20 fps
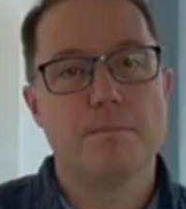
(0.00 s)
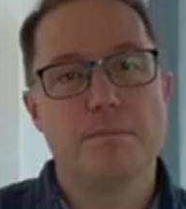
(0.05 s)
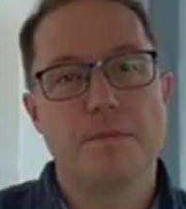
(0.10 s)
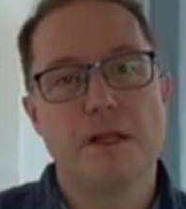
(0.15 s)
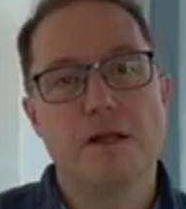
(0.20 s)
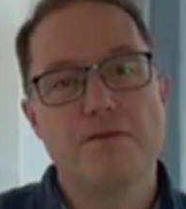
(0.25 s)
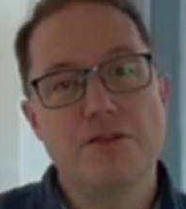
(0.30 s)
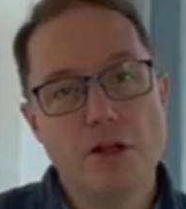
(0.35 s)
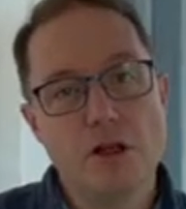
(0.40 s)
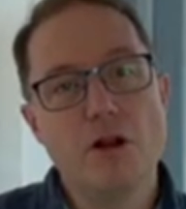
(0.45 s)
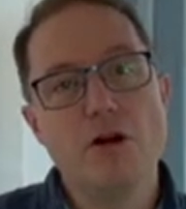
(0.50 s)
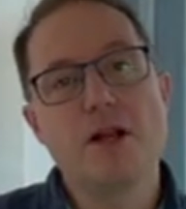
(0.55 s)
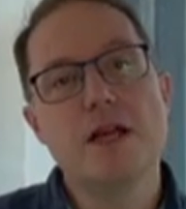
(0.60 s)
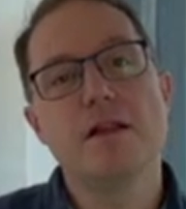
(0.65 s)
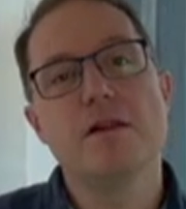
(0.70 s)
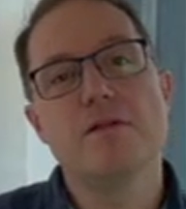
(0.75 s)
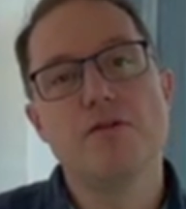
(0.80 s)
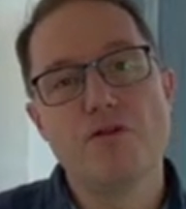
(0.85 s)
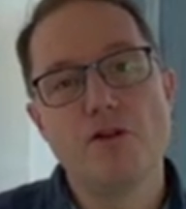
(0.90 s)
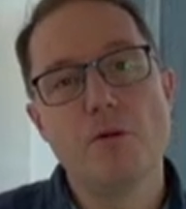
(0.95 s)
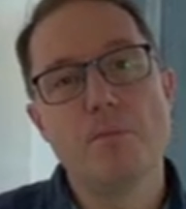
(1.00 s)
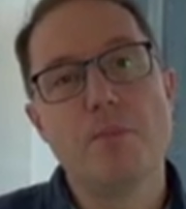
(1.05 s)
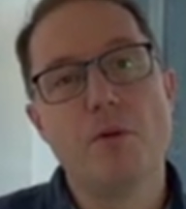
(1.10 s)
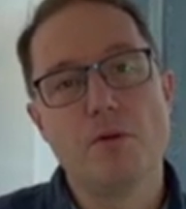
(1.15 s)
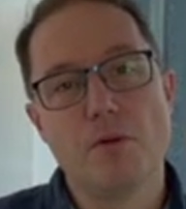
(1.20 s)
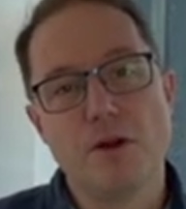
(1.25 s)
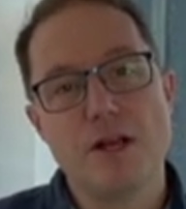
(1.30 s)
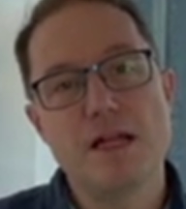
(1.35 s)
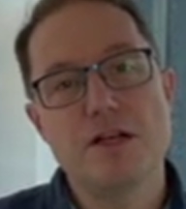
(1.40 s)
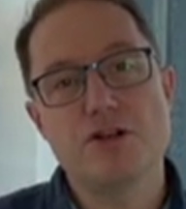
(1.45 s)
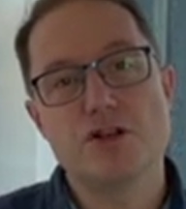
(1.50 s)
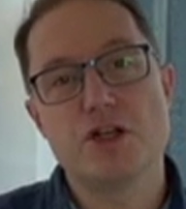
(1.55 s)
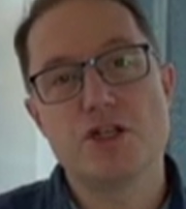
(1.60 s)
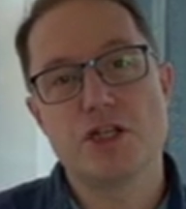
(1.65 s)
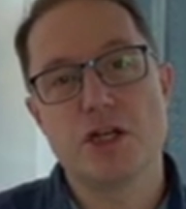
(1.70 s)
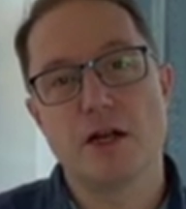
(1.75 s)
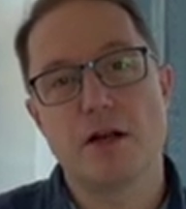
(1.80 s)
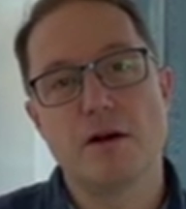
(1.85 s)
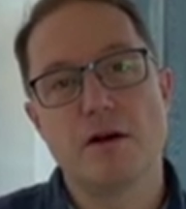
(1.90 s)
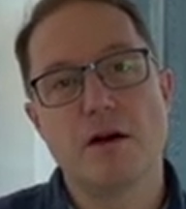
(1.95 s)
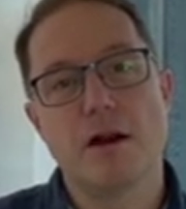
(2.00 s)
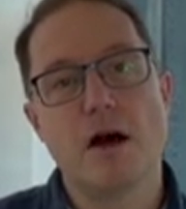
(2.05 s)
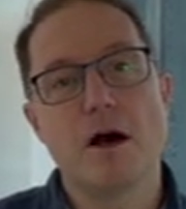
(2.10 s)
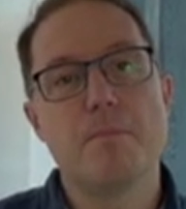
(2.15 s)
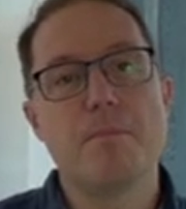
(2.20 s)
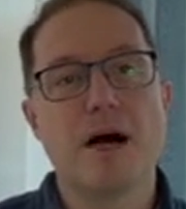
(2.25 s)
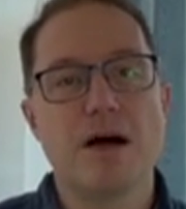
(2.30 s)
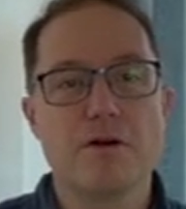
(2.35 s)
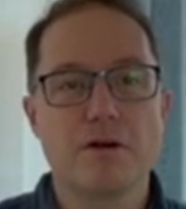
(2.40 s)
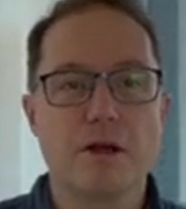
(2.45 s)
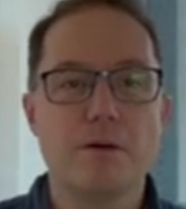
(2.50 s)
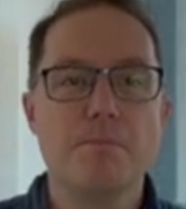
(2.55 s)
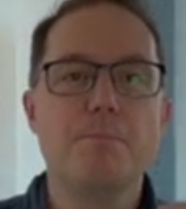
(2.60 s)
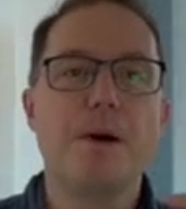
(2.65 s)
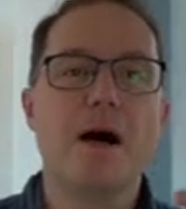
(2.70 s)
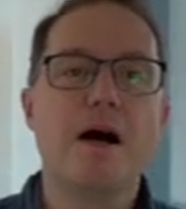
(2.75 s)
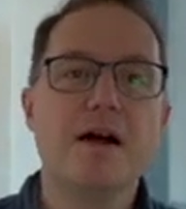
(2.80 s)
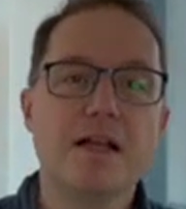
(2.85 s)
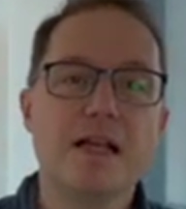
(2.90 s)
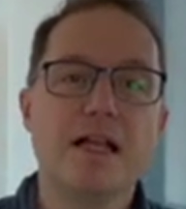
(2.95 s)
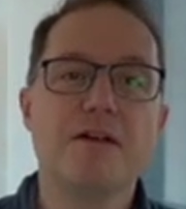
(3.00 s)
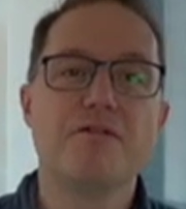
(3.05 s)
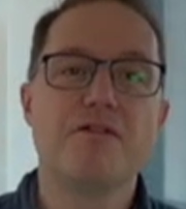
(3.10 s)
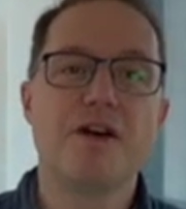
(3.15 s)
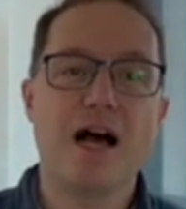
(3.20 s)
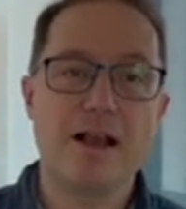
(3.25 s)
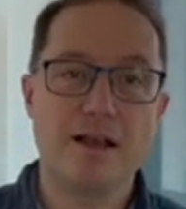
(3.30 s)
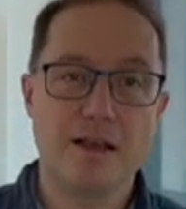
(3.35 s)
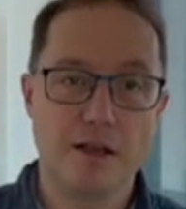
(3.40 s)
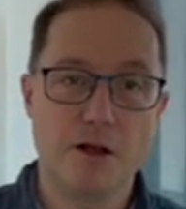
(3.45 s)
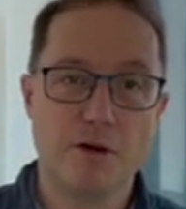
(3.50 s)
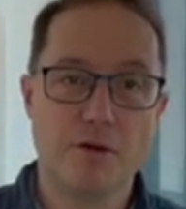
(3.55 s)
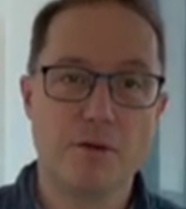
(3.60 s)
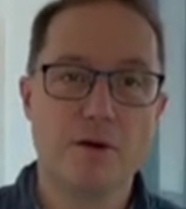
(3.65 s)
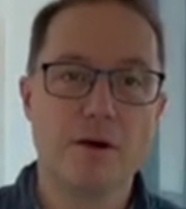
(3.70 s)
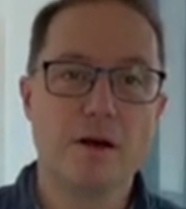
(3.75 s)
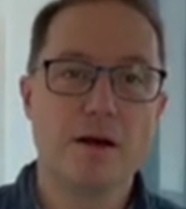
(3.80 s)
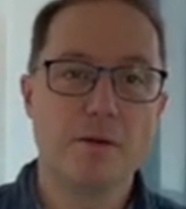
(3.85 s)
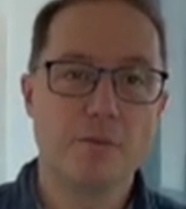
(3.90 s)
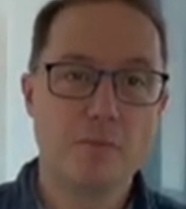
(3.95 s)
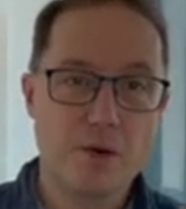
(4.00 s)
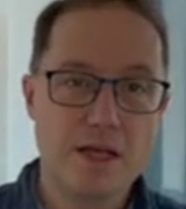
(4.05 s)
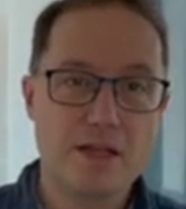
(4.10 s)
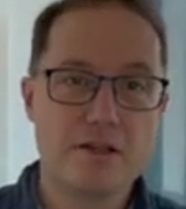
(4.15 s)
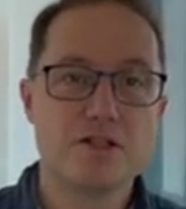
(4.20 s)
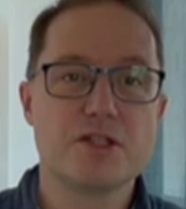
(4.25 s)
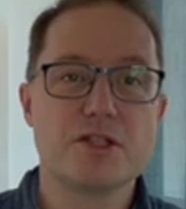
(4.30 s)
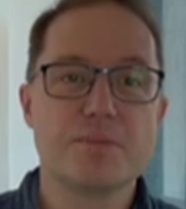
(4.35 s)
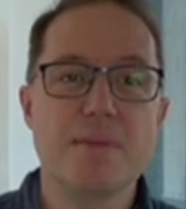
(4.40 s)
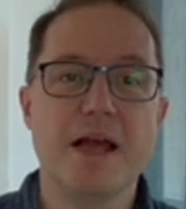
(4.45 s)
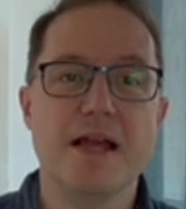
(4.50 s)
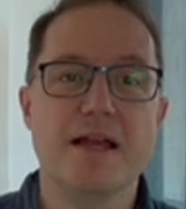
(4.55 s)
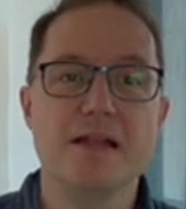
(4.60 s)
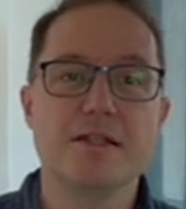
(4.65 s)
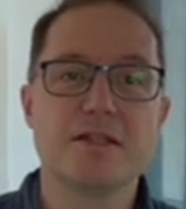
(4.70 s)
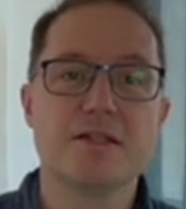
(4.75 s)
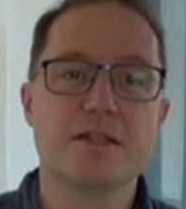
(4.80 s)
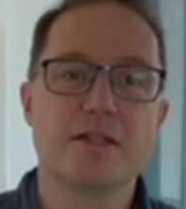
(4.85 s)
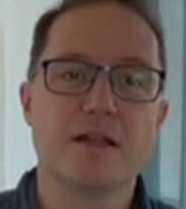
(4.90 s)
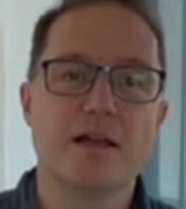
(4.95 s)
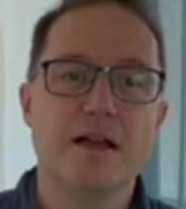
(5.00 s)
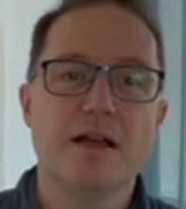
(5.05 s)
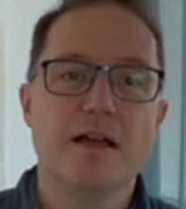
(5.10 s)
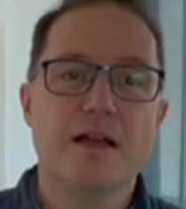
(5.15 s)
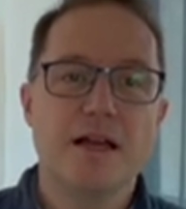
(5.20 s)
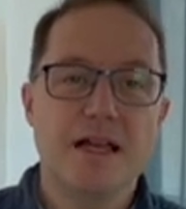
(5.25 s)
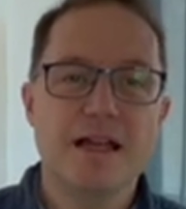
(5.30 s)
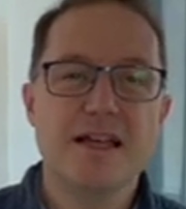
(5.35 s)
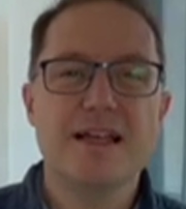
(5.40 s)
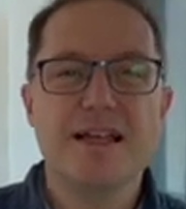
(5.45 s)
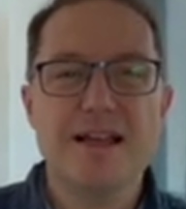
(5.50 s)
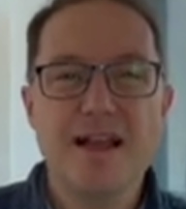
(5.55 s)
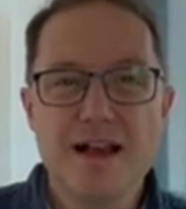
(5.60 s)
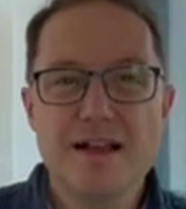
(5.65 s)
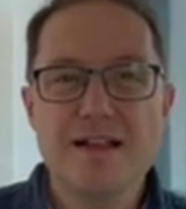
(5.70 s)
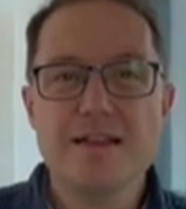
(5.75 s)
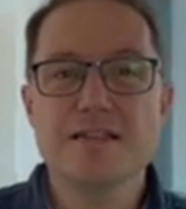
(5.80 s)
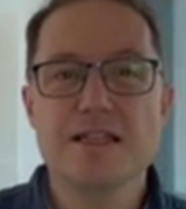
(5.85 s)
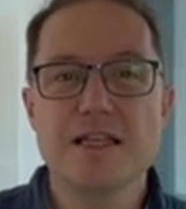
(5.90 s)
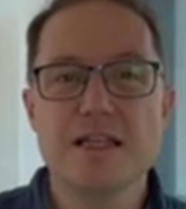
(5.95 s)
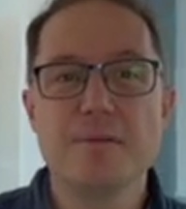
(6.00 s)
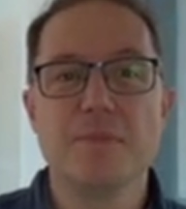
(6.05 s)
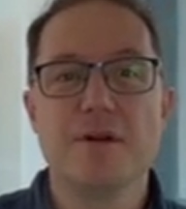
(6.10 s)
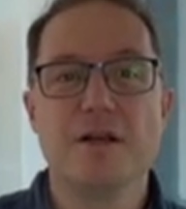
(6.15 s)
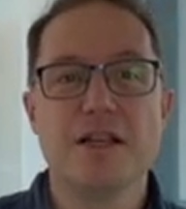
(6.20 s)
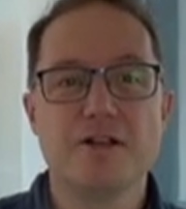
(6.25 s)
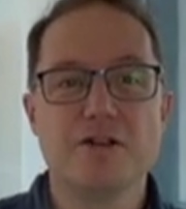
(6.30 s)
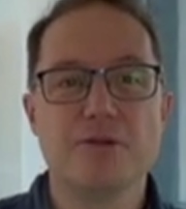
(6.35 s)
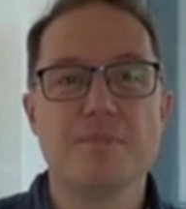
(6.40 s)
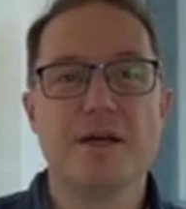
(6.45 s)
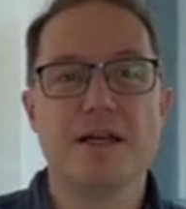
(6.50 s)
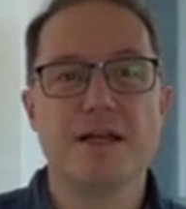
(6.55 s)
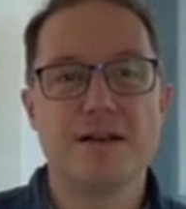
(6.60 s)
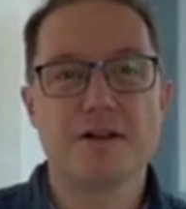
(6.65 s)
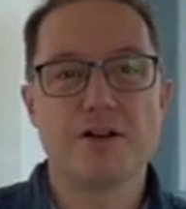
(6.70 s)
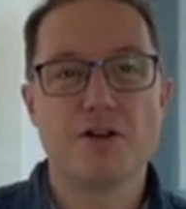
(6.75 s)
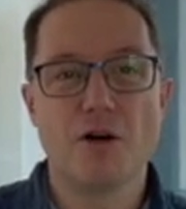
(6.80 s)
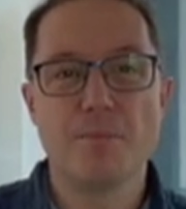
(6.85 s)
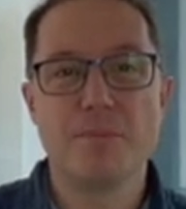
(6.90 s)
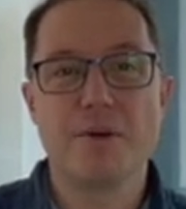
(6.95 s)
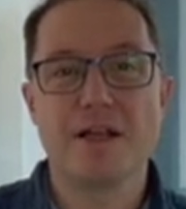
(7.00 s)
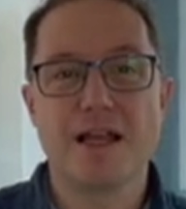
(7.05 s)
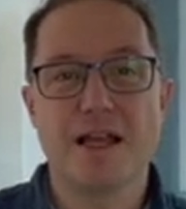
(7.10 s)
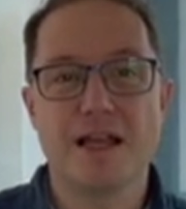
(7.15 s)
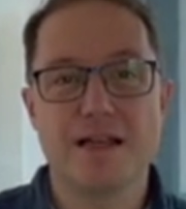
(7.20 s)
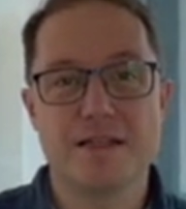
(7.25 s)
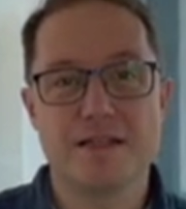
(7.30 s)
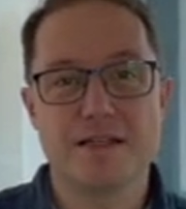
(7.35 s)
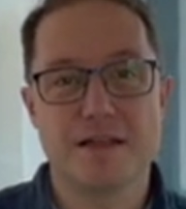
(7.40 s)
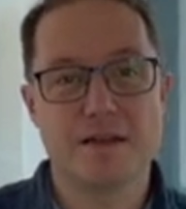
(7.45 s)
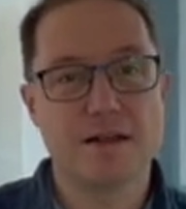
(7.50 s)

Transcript: If you look in the football literature about combining value with space, it can seem a little bit complicated.